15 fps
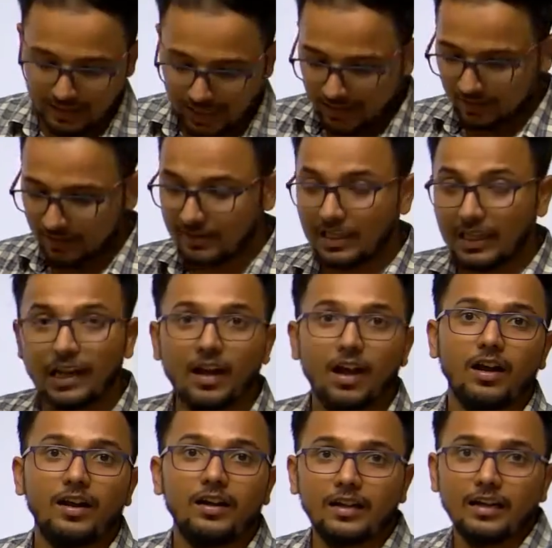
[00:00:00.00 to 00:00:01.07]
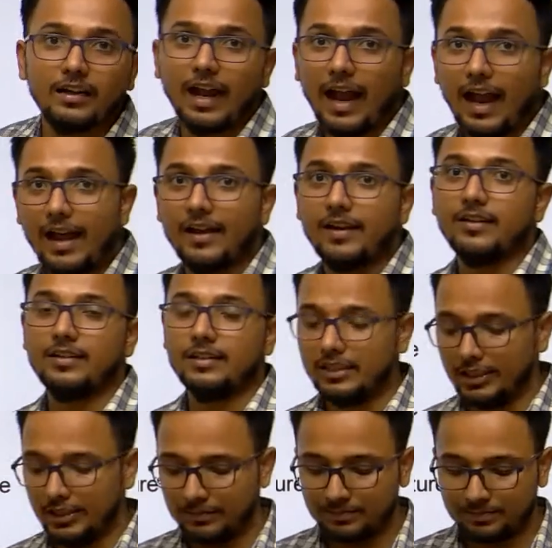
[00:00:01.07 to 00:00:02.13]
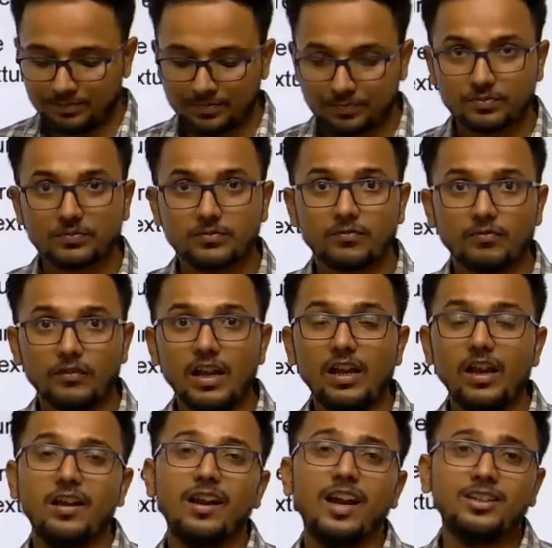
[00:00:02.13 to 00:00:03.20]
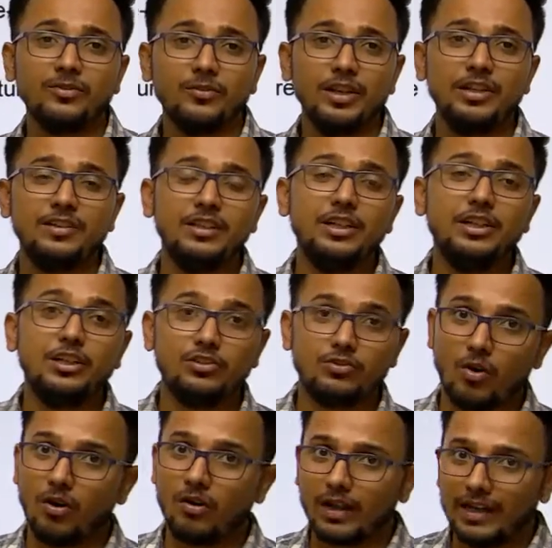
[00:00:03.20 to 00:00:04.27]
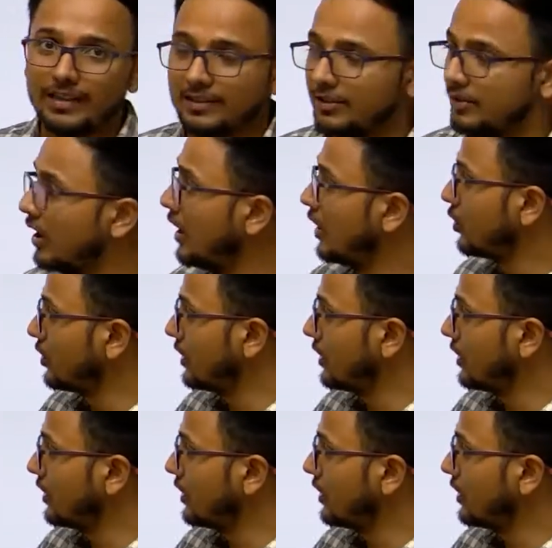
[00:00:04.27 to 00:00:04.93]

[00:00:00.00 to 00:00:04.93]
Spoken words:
then the silica content, and the last one is the dissolved gases.